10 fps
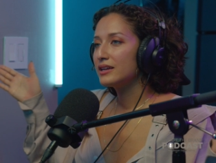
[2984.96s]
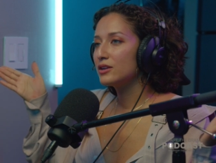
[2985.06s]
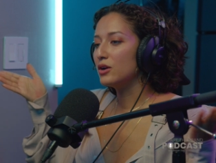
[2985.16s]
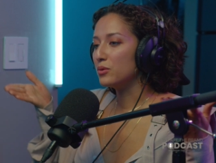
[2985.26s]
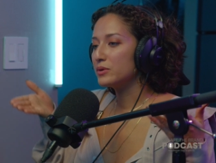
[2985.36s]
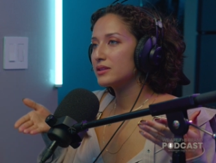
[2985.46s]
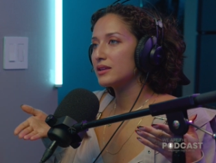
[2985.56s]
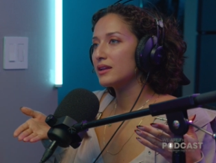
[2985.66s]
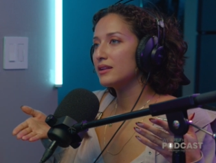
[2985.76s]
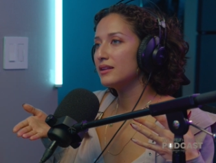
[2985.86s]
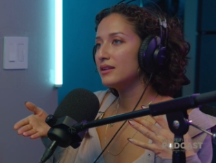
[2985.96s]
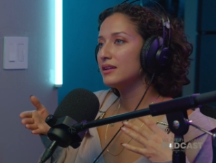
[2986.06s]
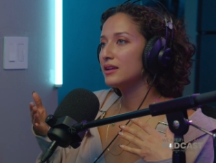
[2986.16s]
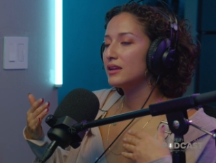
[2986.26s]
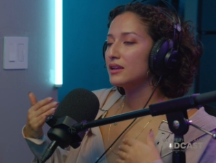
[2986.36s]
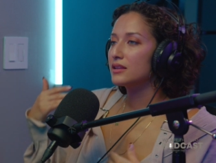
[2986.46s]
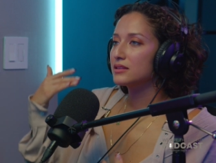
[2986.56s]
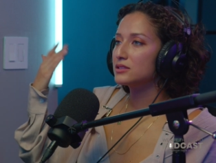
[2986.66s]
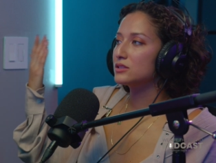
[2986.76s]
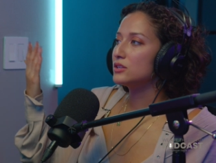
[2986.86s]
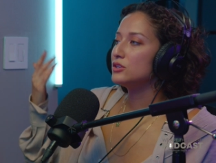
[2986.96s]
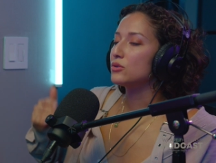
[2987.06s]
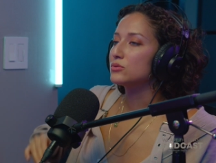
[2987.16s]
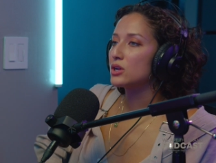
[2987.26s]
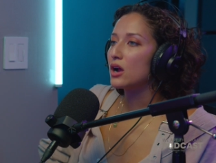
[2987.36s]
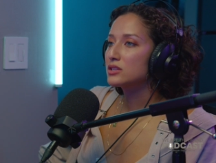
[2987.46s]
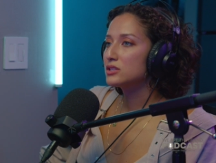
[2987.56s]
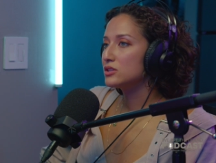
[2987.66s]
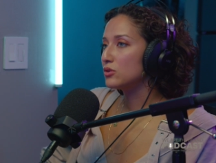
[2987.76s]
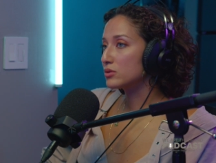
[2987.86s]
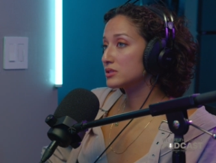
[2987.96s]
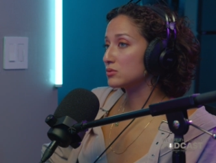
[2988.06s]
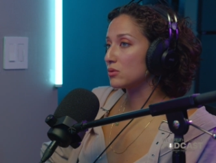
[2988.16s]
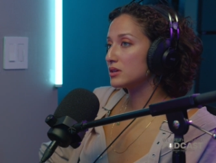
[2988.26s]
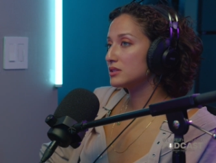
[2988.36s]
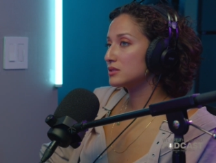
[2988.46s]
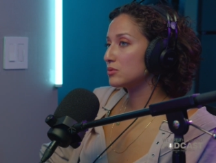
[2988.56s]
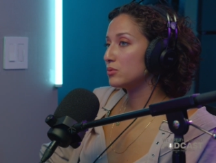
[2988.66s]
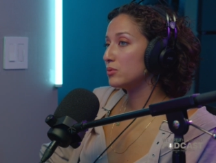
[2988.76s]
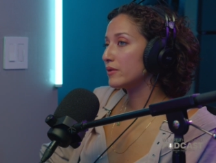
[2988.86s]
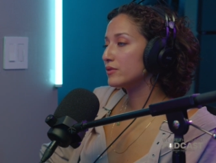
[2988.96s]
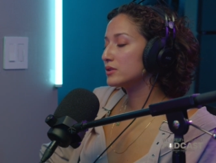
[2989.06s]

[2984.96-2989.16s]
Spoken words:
go within, talk to your source or whoever,